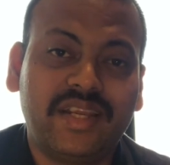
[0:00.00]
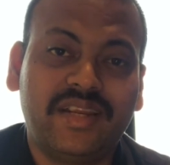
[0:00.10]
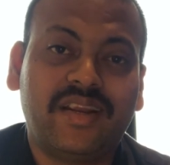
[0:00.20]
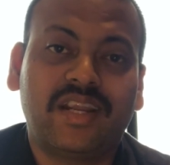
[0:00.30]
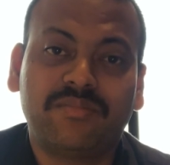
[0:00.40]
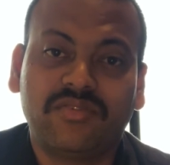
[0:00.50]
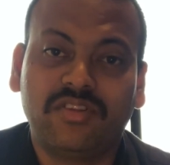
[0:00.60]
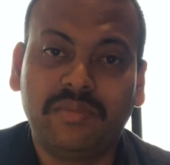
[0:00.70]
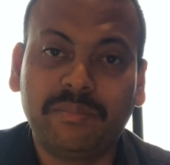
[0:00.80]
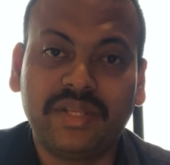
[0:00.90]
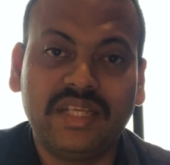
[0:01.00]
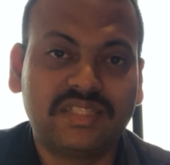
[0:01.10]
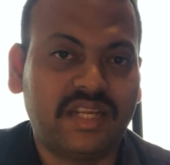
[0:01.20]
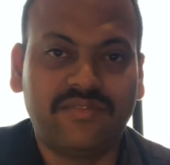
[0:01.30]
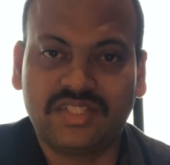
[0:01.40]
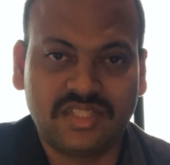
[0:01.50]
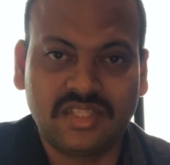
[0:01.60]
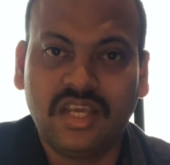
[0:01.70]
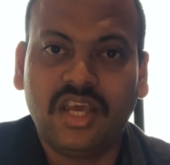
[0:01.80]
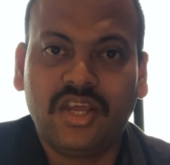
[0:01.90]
credit card number will be breached, and which is